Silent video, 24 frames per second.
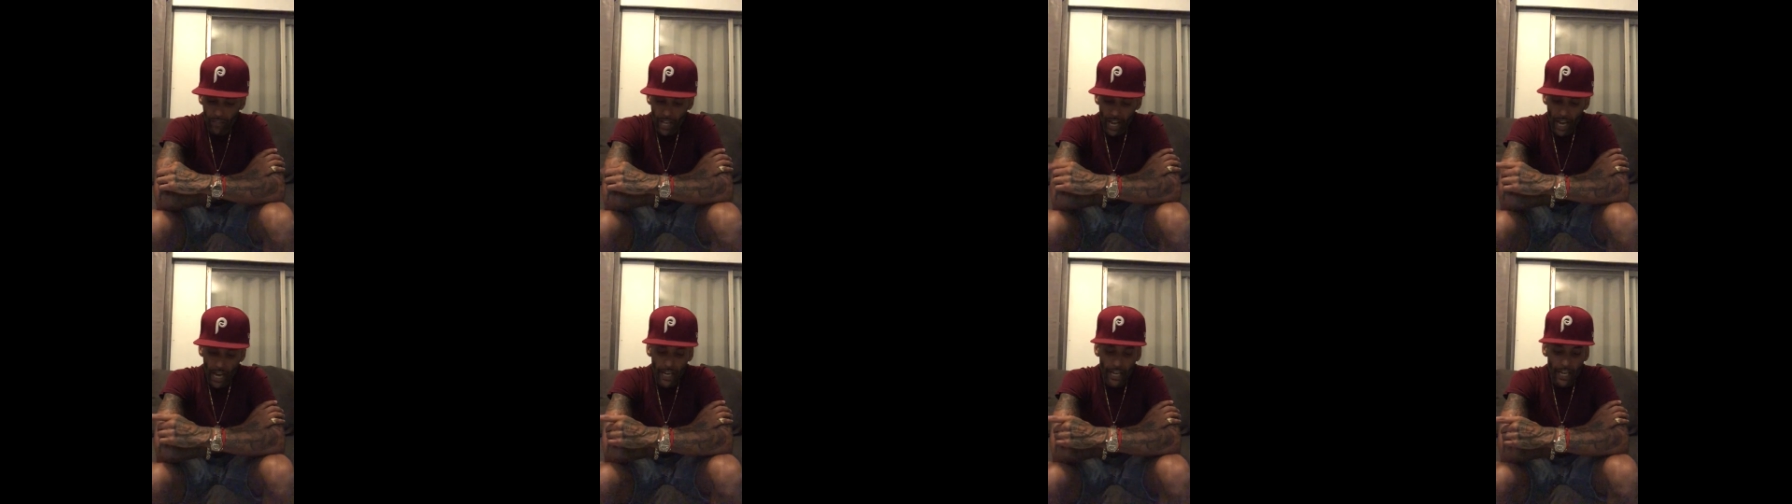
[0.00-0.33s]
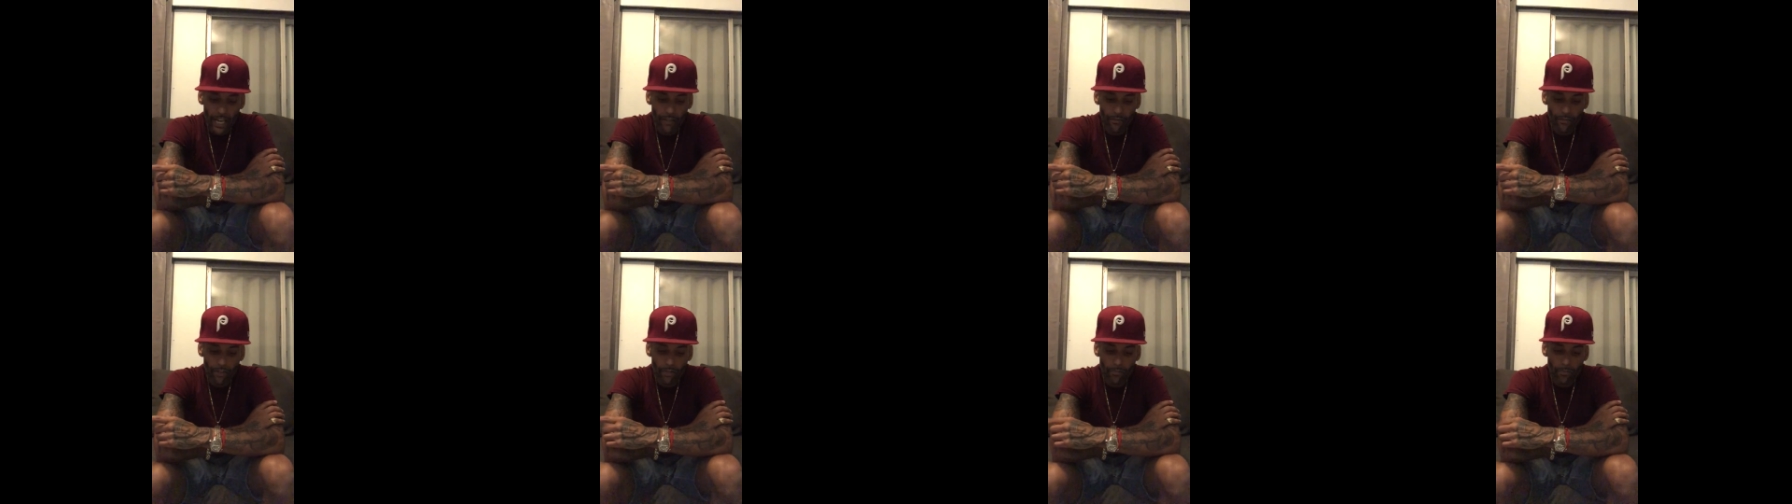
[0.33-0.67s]
at
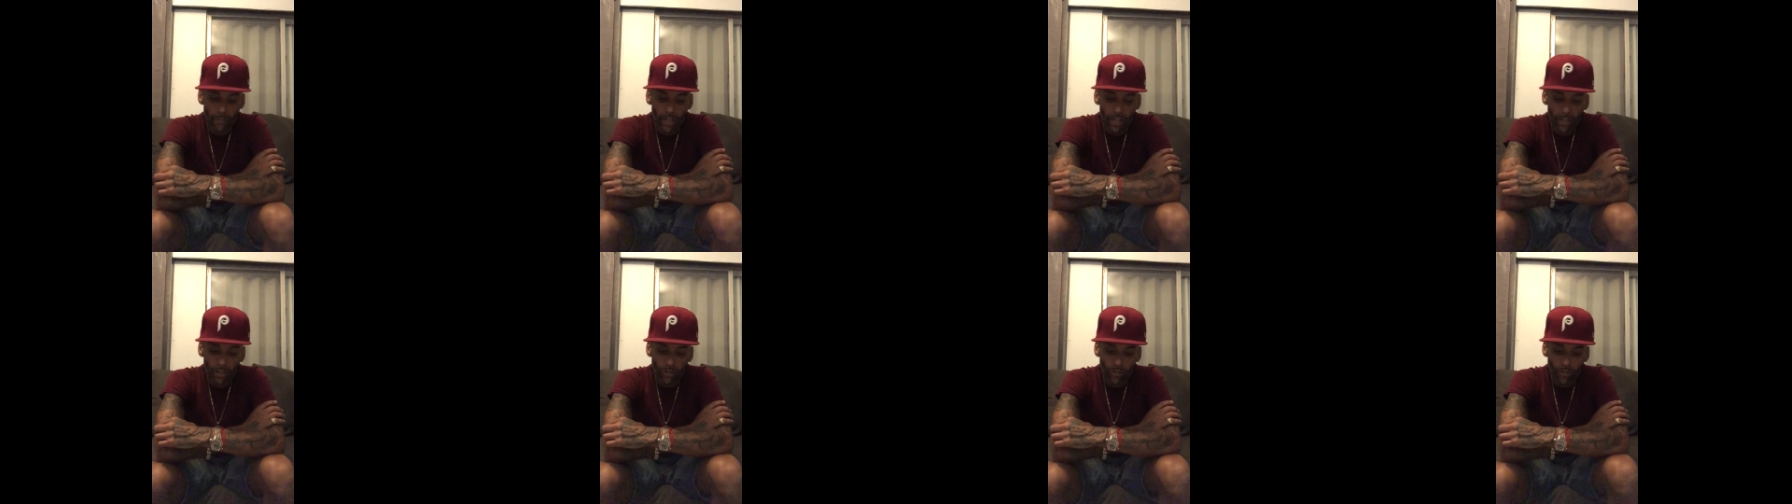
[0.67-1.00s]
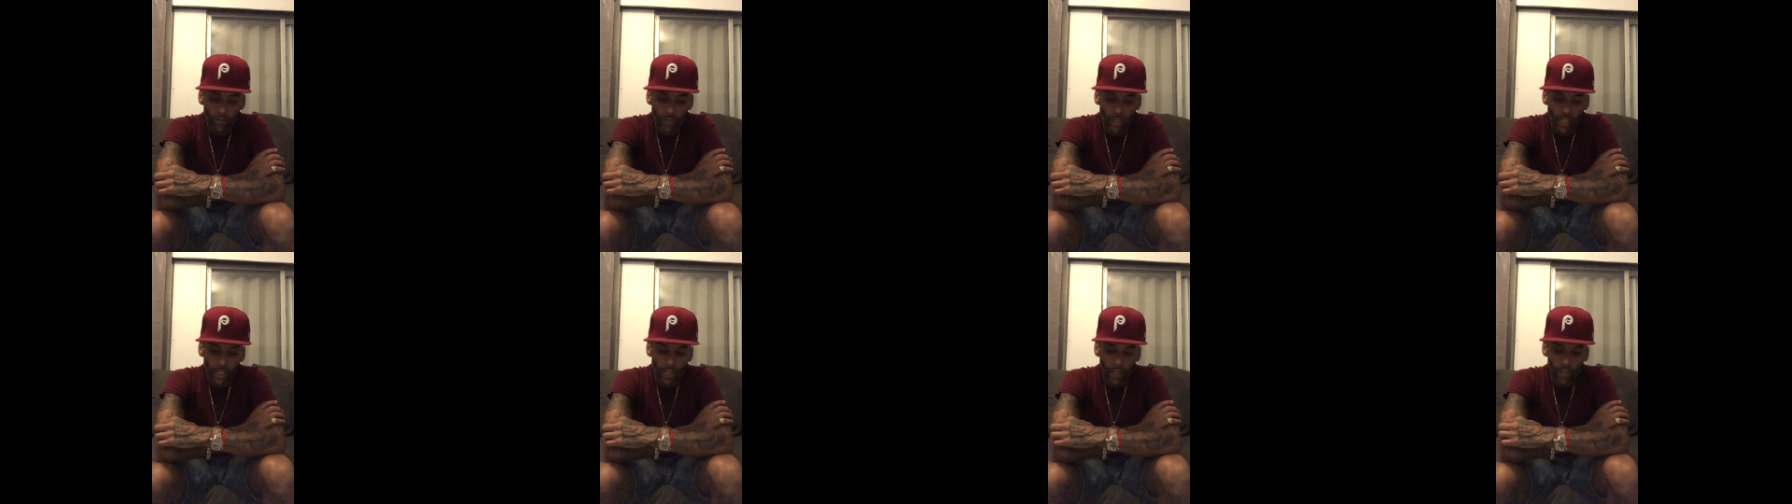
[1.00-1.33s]
every
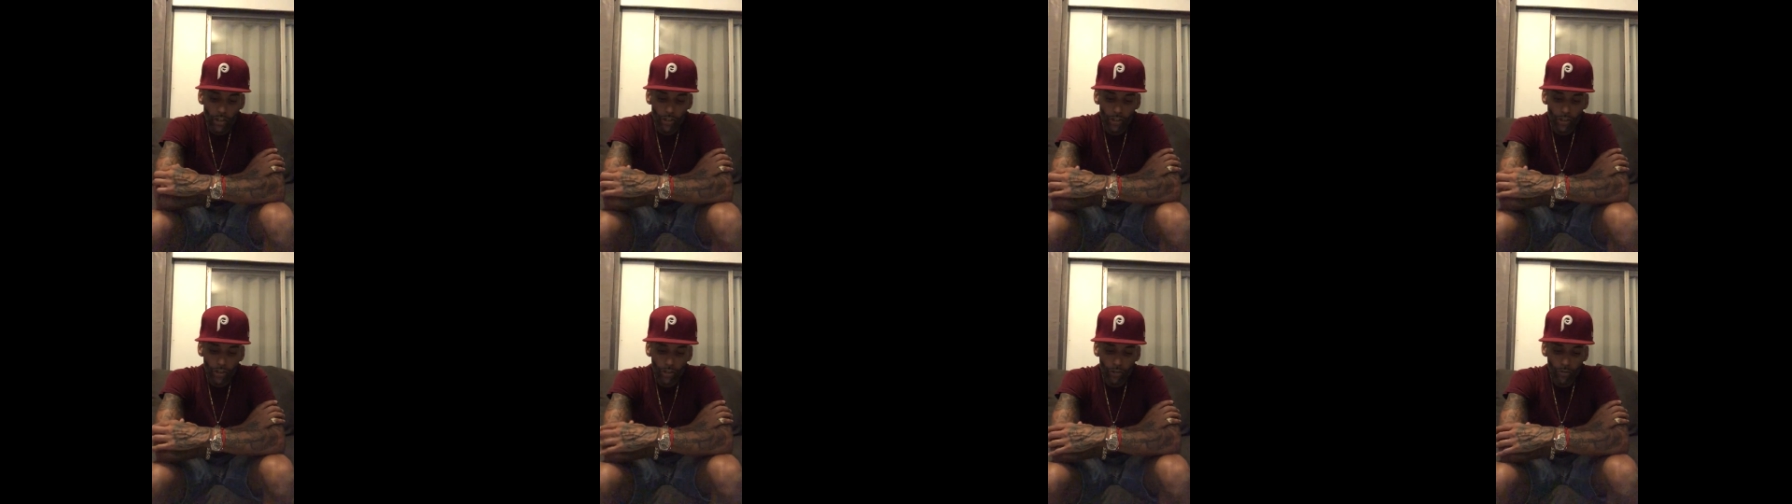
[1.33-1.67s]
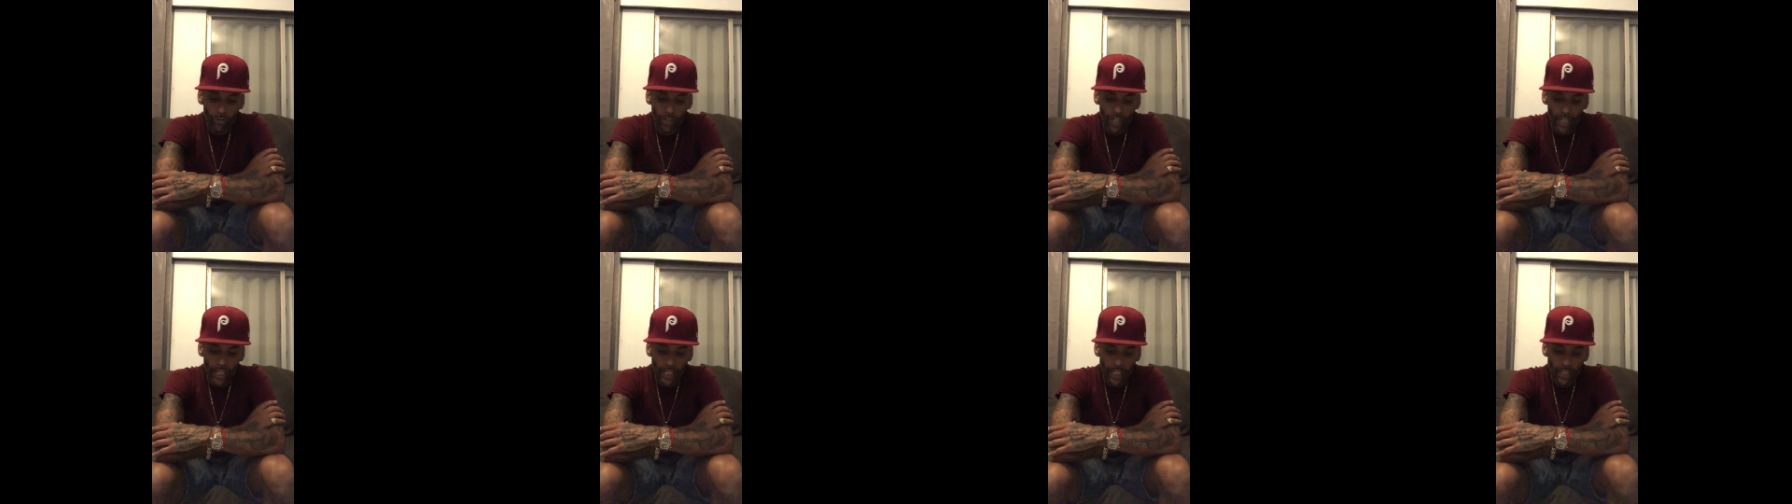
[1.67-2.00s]
meal,
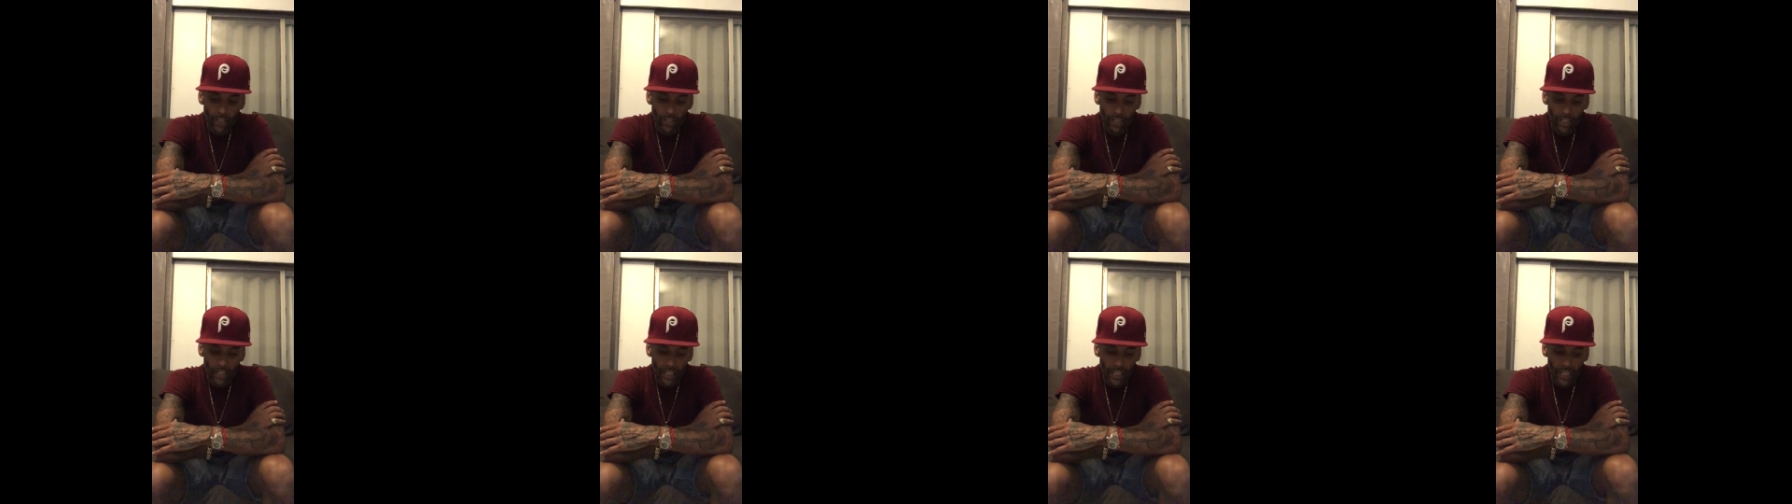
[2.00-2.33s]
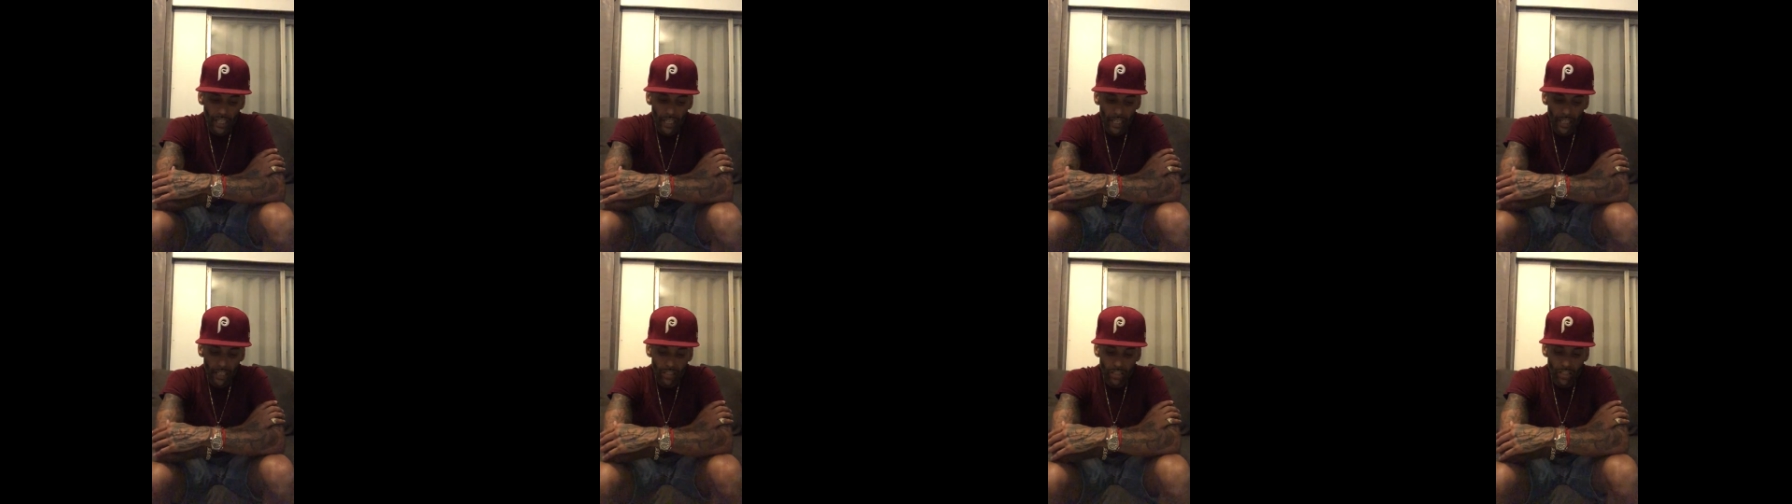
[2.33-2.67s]
you'll need to
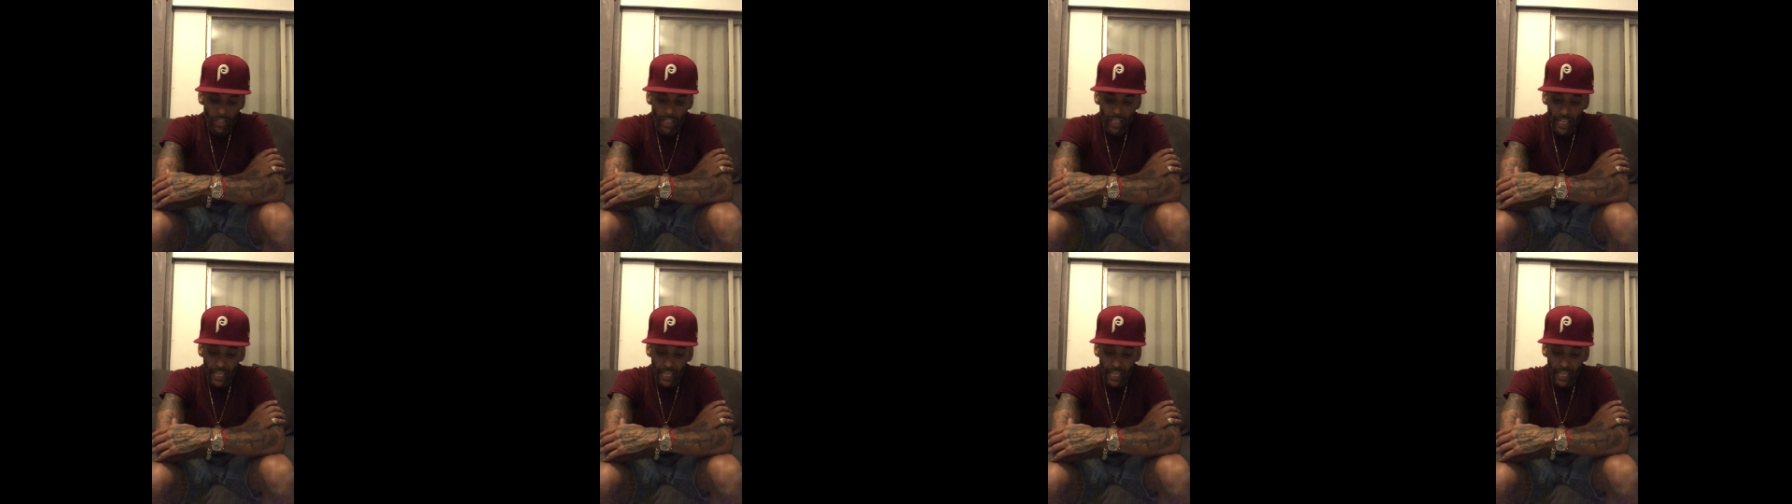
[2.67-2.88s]
get to